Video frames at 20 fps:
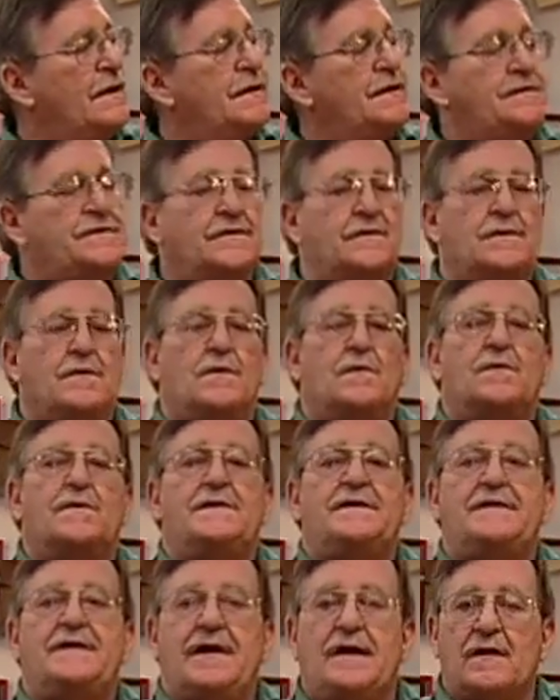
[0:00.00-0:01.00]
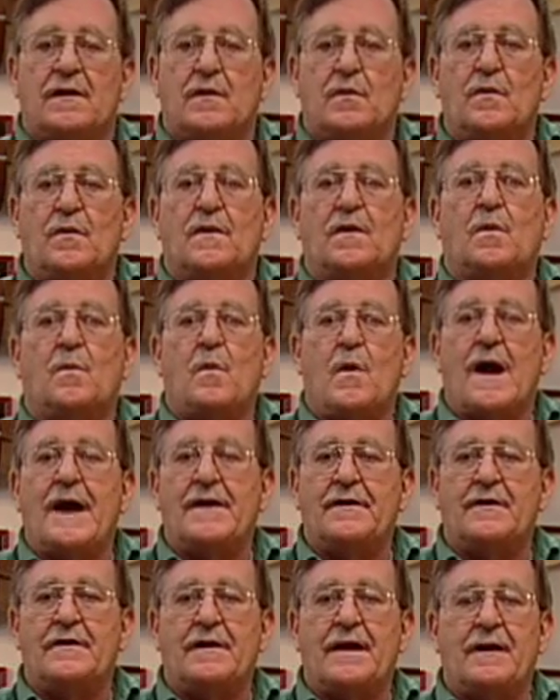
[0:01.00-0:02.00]
to deal with
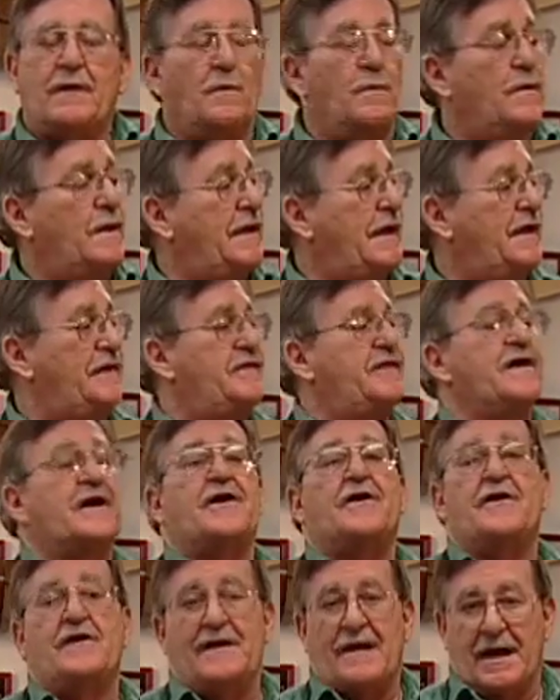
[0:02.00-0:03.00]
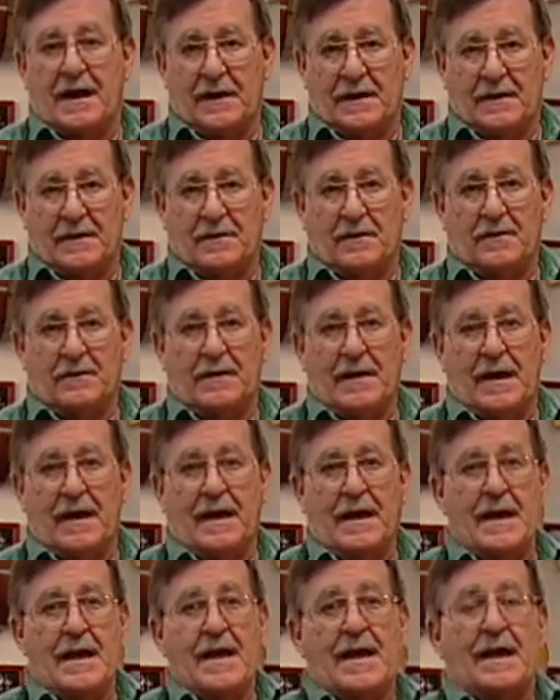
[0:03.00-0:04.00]
a thicker neck,
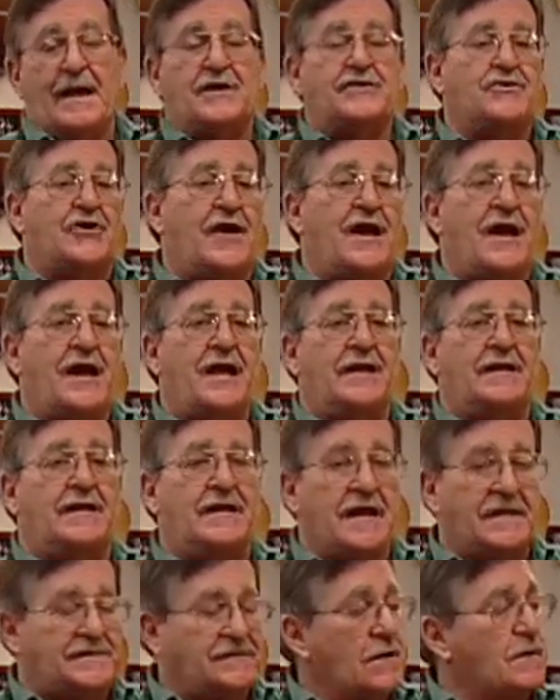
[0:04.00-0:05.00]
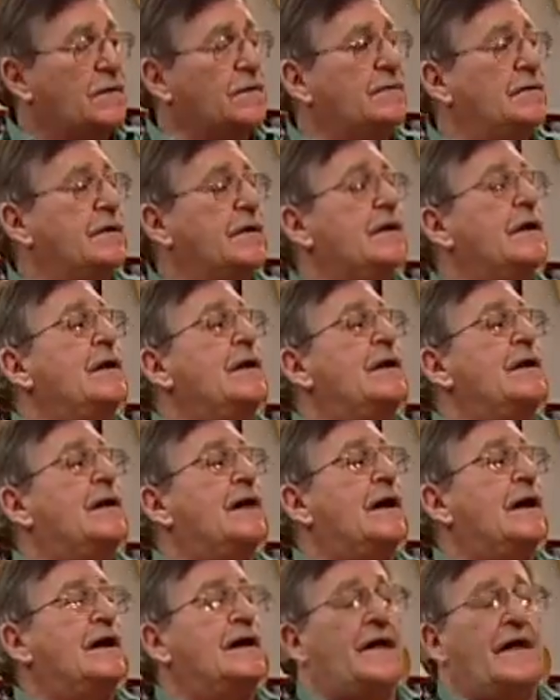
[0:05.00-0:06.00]
okay? As your hand gets older,
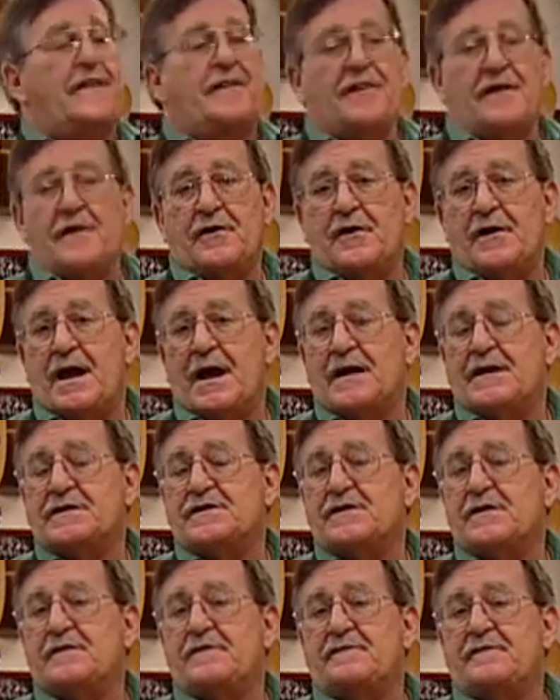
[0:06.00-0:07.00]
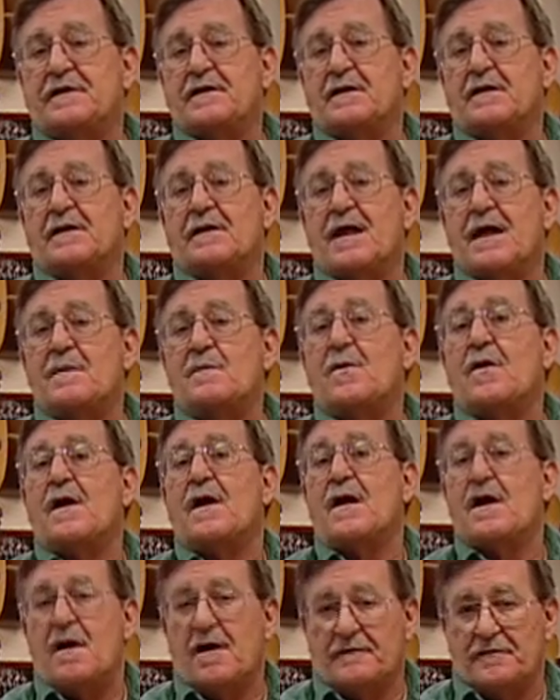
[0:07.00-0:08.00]
a thinner neck is going to feel a lot more
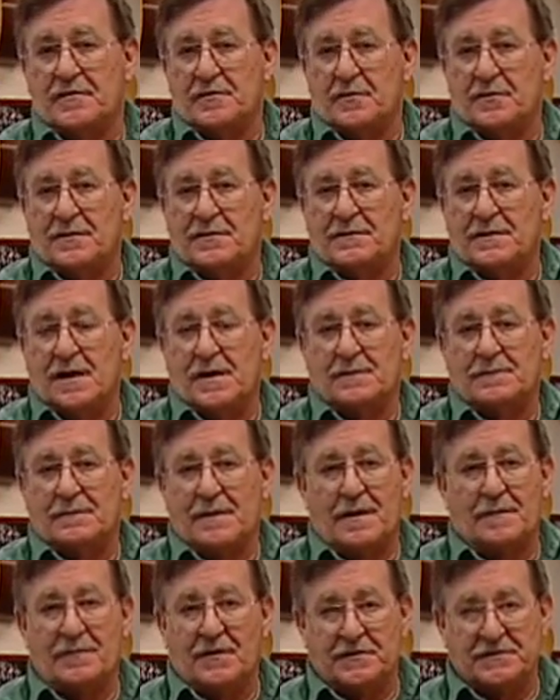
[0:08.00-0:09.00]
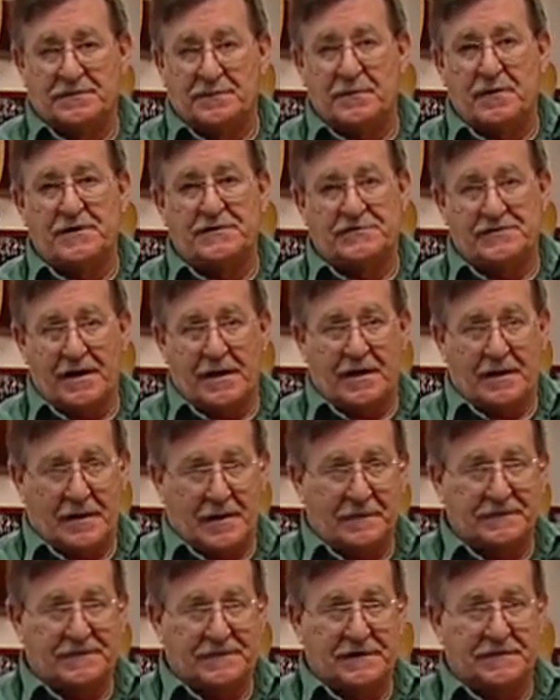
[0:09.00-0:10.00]
comfortable. Now, I'm no spring chicken,
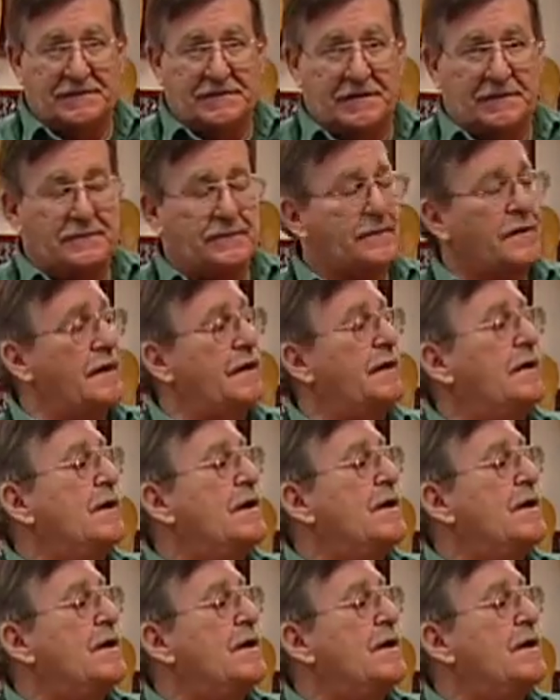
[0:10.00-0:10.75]
I'm 63,